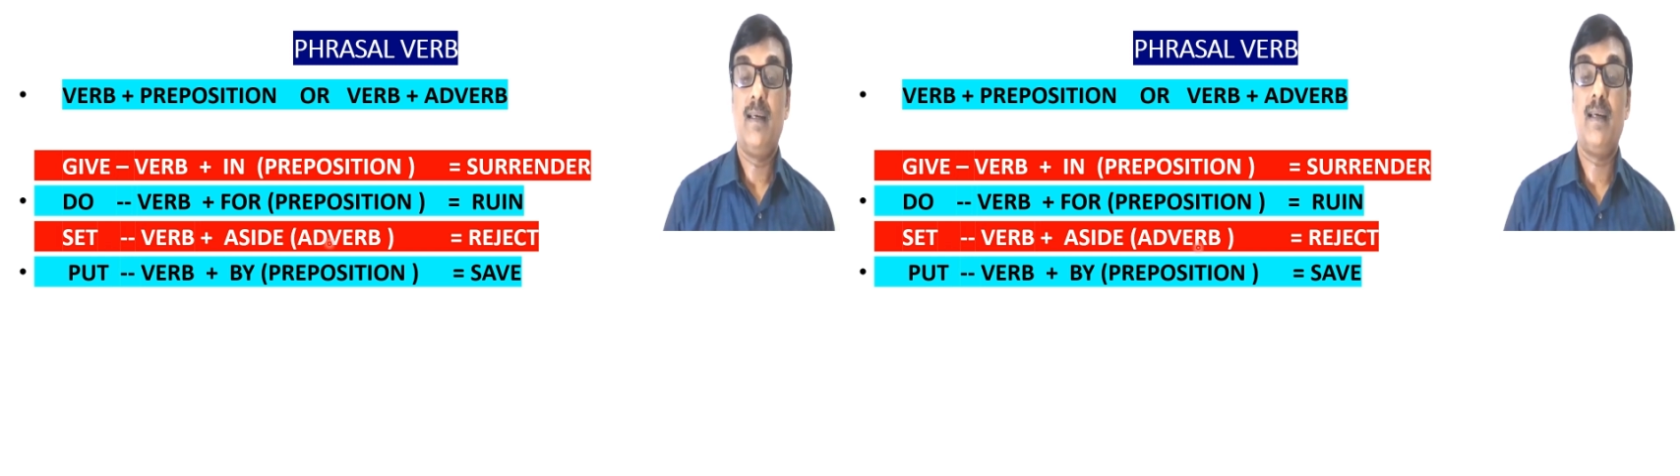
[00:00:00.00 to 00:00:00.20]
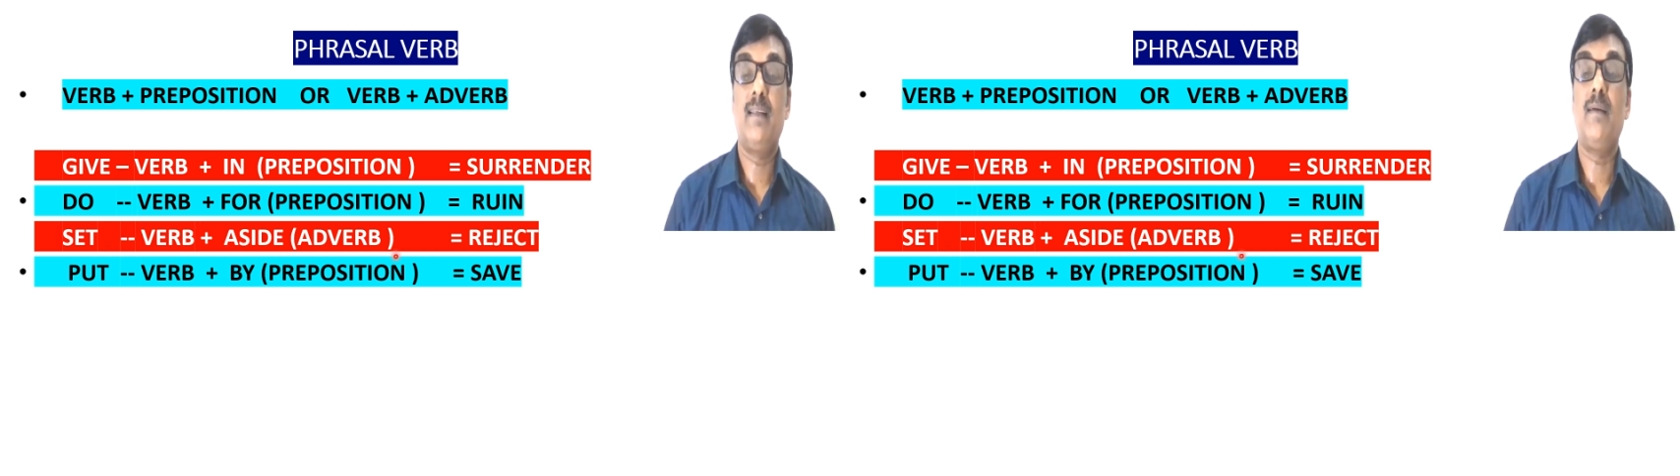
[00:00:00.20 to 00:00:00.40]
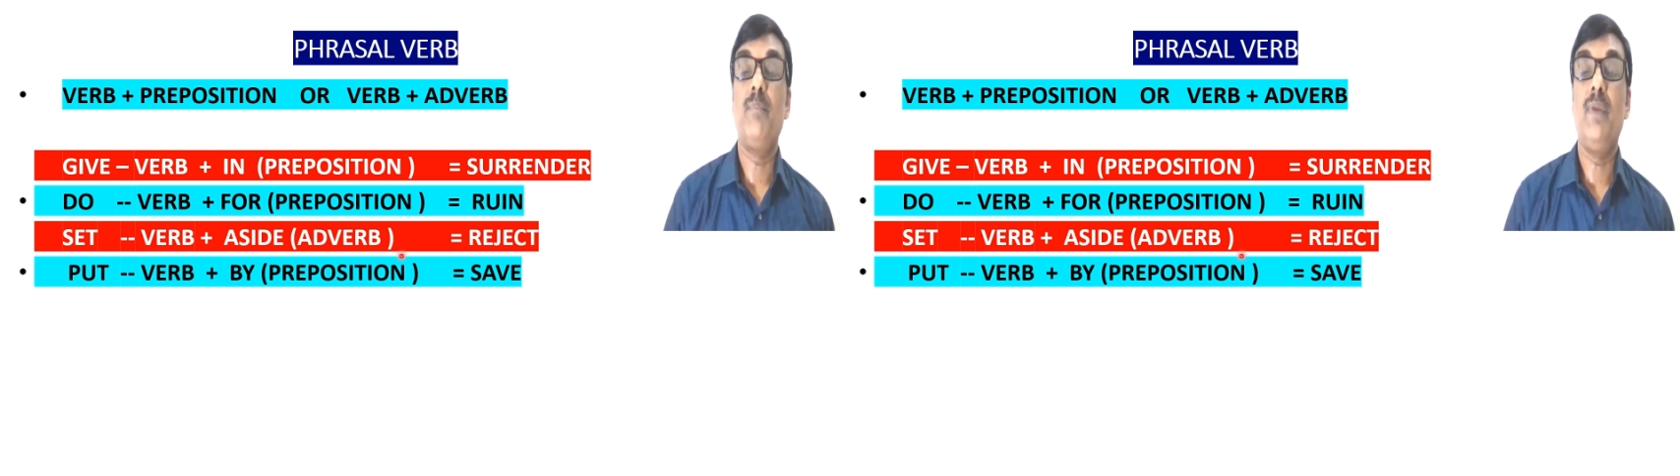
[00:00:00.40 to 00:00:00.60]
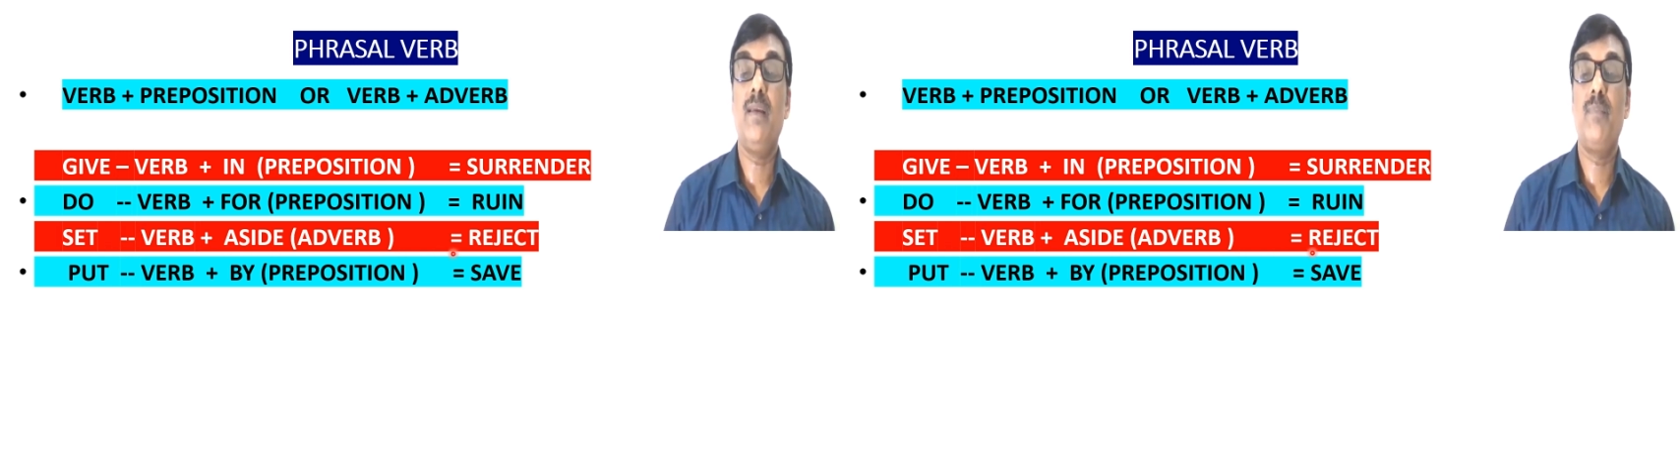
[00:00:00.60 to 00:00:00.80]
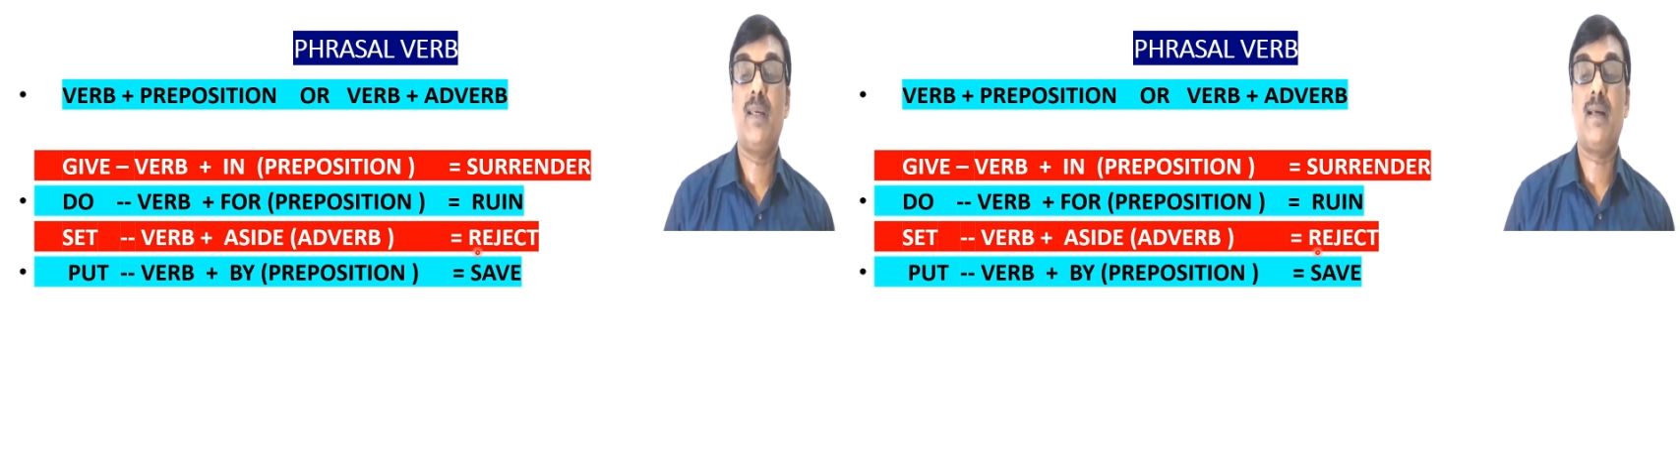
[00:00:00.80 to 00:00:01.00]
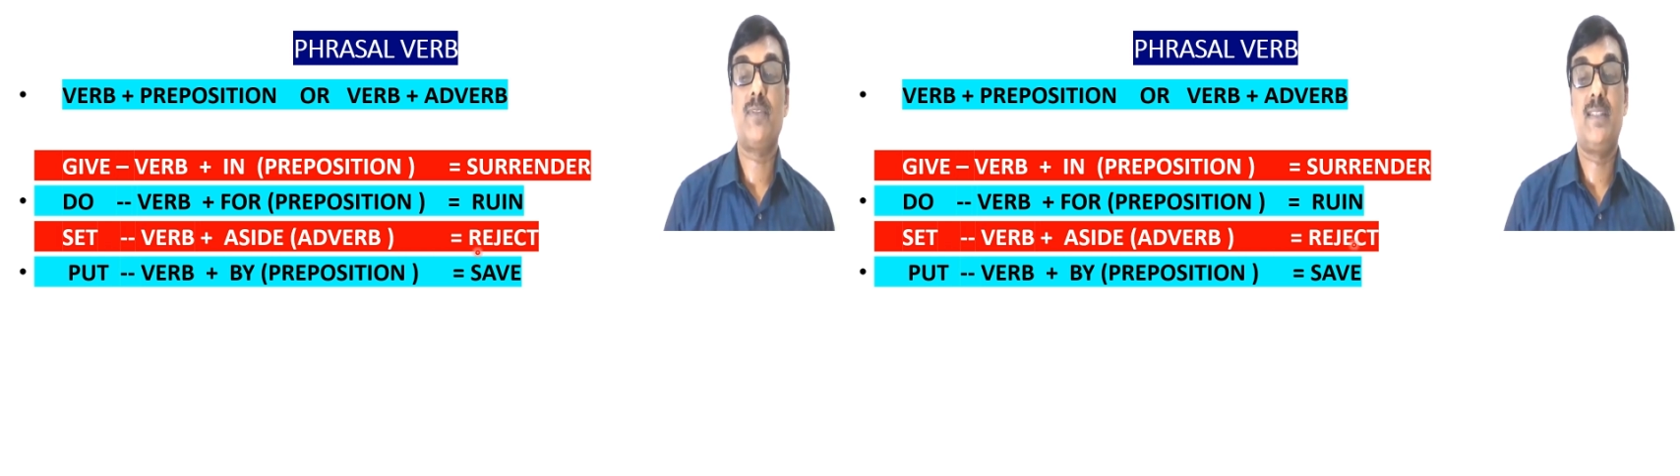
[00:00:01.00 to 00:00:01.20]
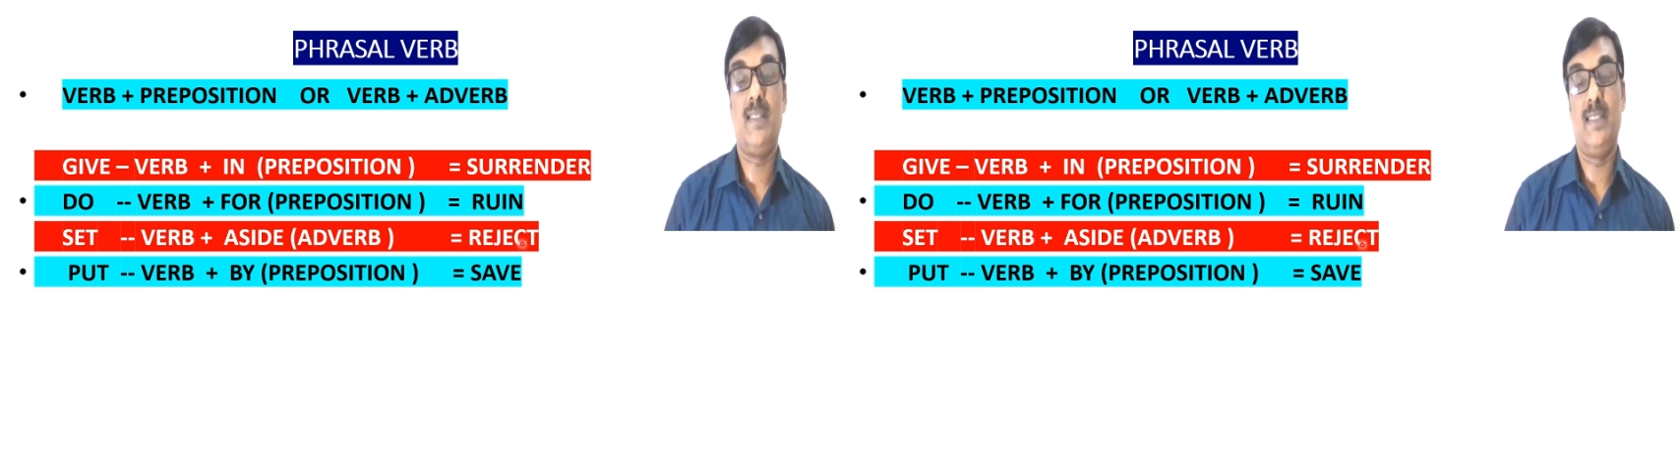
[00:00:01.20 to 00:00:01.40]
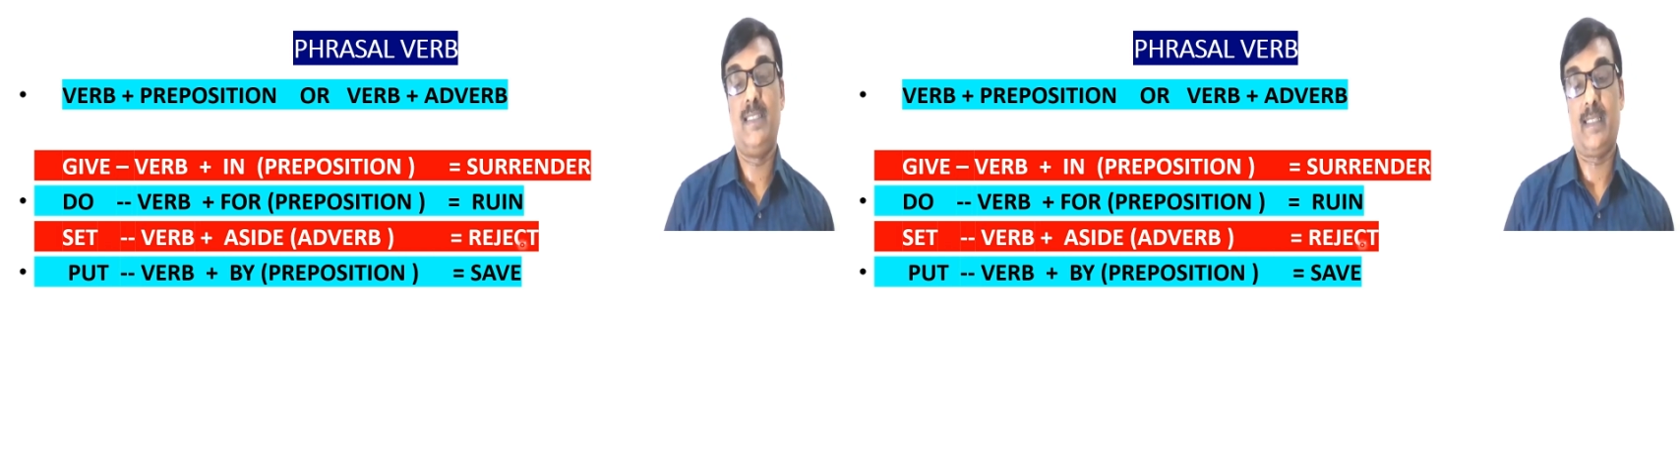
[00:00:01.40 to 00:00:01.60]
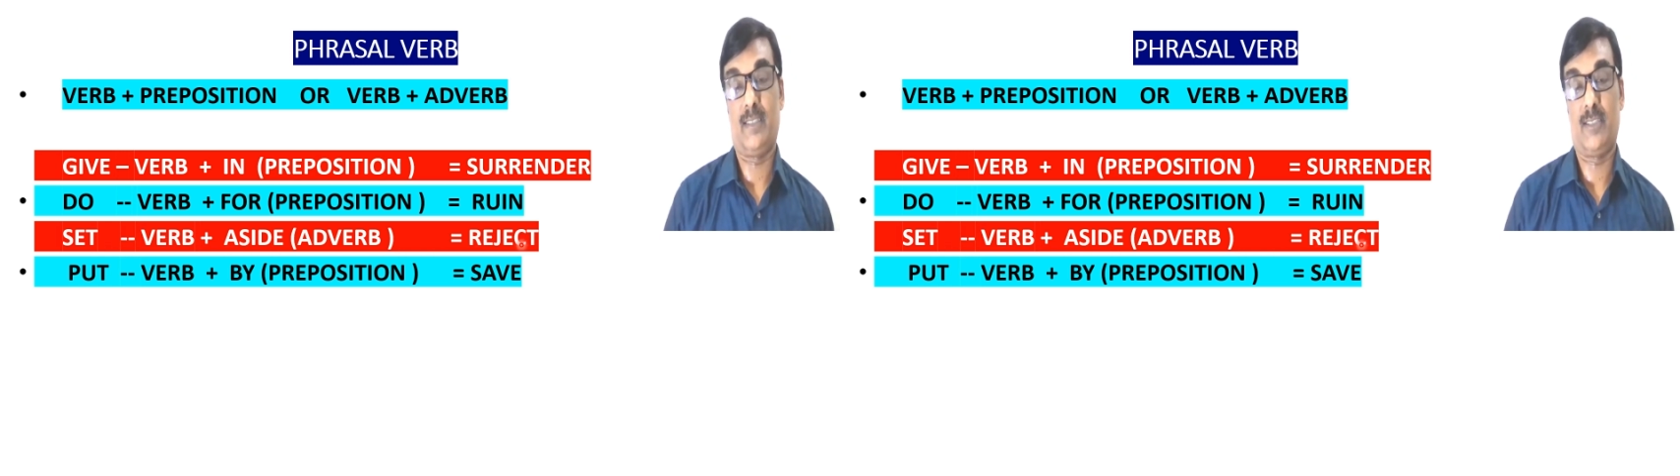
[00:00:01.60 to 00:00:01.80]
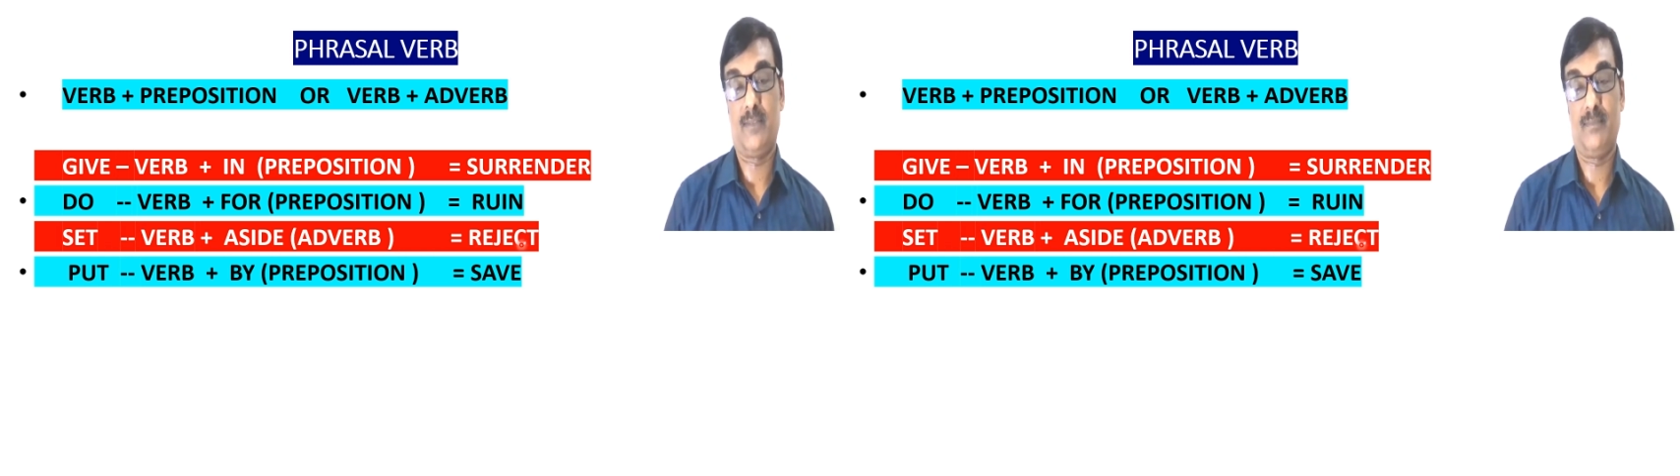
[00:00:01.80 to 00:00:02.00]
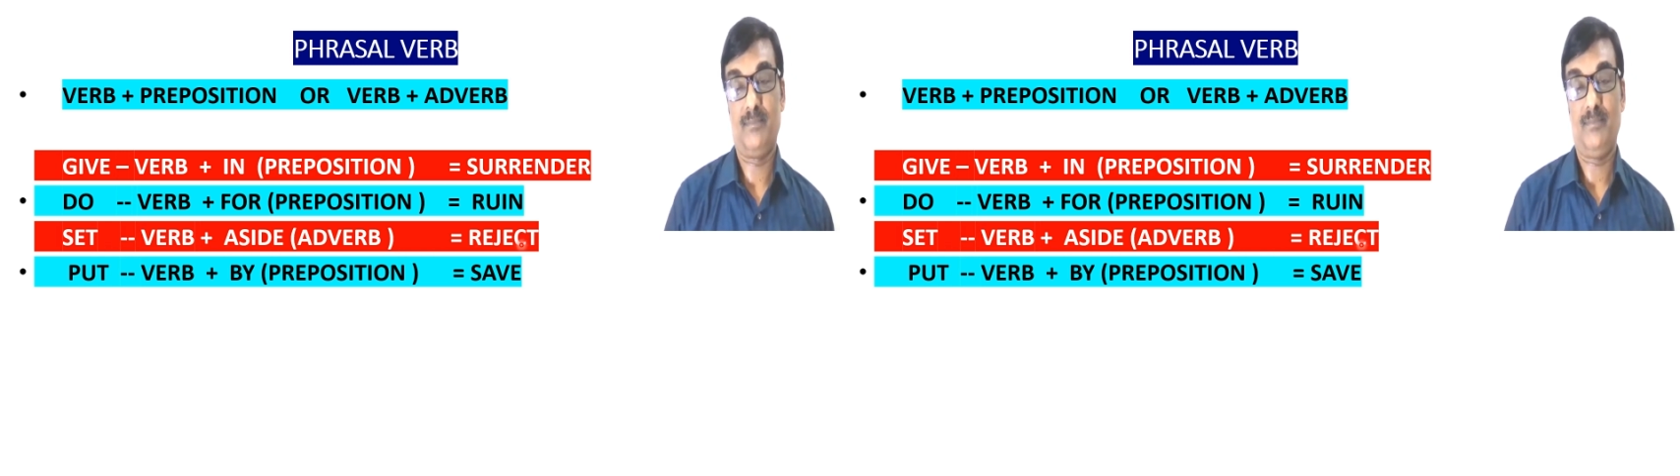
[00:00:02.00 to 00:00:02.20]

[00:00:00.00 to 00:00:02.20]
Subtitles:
and the meaning becomes reject.